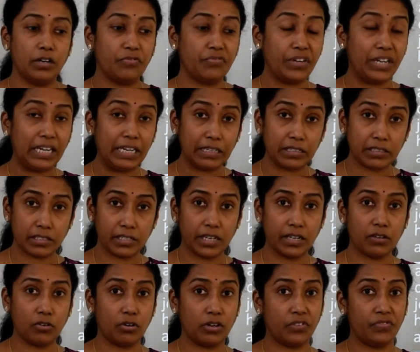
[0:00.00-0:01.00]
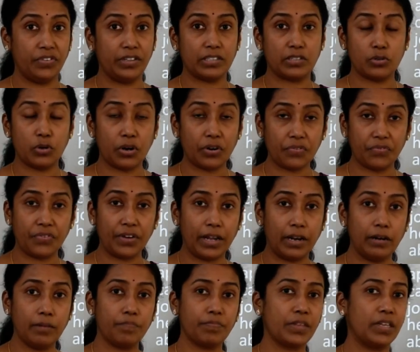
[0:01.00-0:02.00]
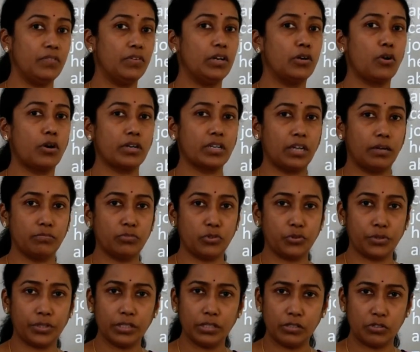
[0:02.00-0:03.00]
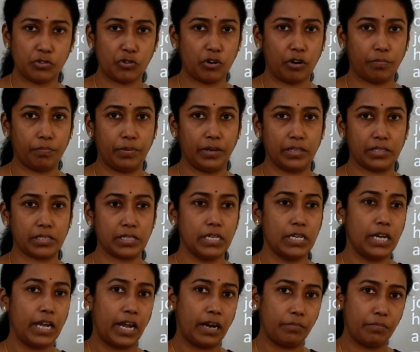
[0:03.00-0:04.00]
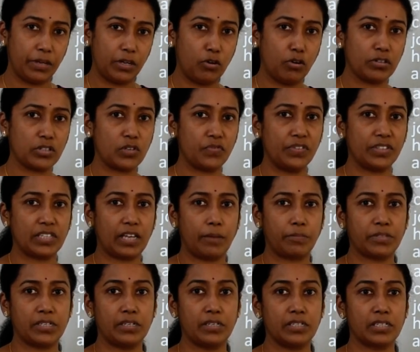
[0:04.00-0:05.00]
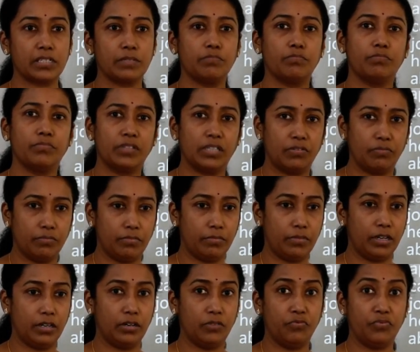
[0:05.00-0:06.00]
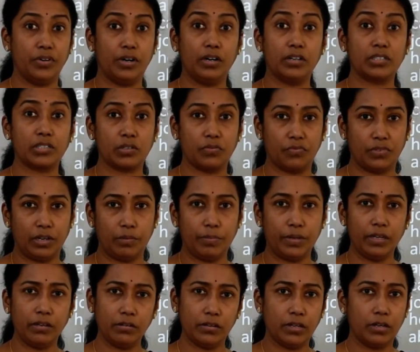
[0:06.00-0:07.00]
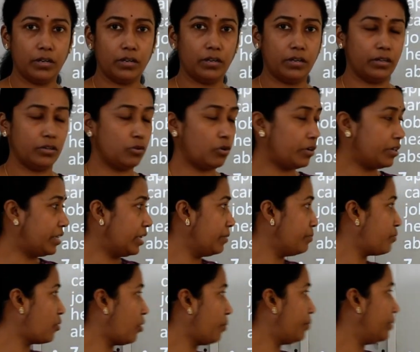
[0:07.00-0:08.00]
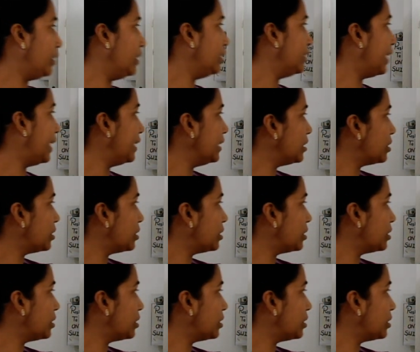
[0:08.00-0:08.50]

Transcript: feeling sick or if he is not well, he will not come to the job place, and because of his absenteeism works will be not done properly. That